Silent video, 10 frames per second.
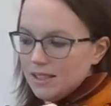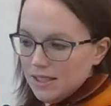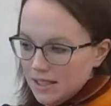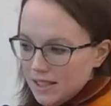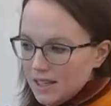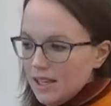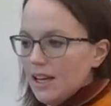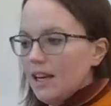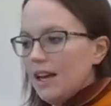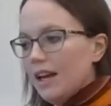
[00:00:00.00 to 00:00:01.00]
D,
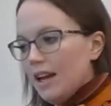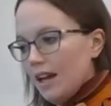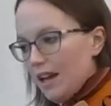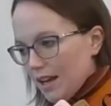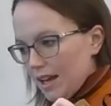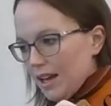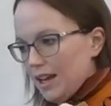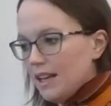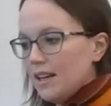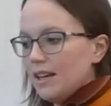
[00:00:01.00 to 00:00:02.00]

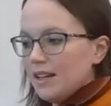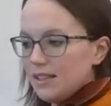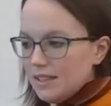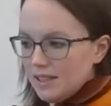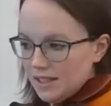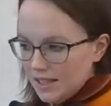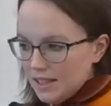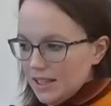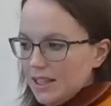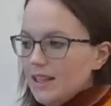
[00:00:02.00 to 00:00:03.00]
A, D,
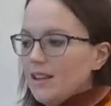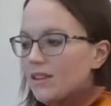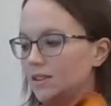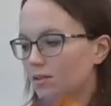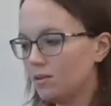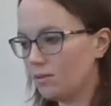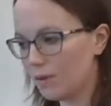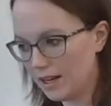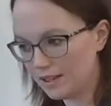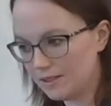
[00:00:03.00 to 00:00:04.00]

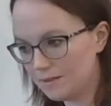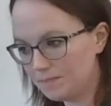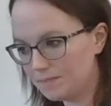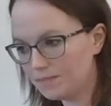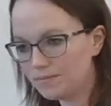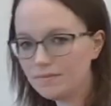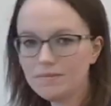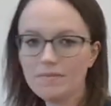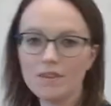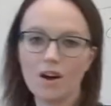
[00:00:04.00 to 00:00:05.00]
rest.
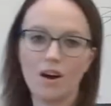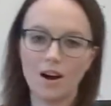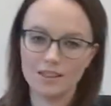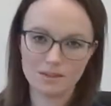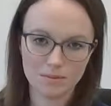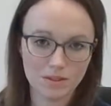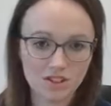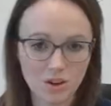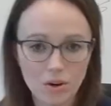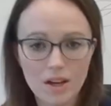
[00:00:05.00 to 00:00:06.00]
Awesome.
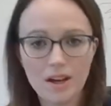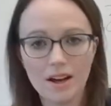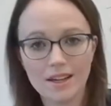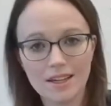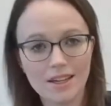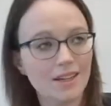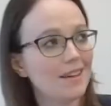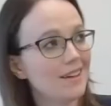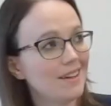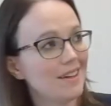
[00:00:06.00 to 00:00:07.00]
So again,
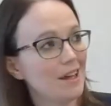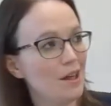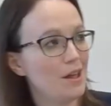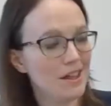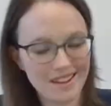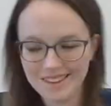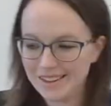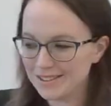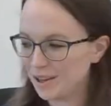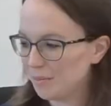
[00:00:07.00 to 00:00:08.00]

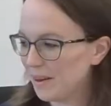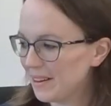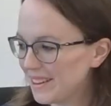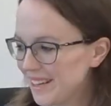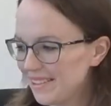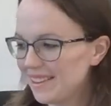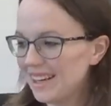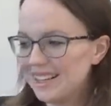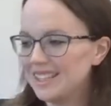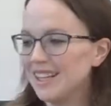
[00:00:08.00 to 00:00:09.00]
there's our bell again, right
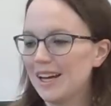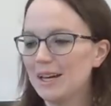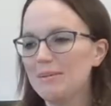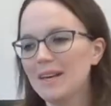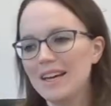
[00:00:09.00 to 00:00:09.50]
on time.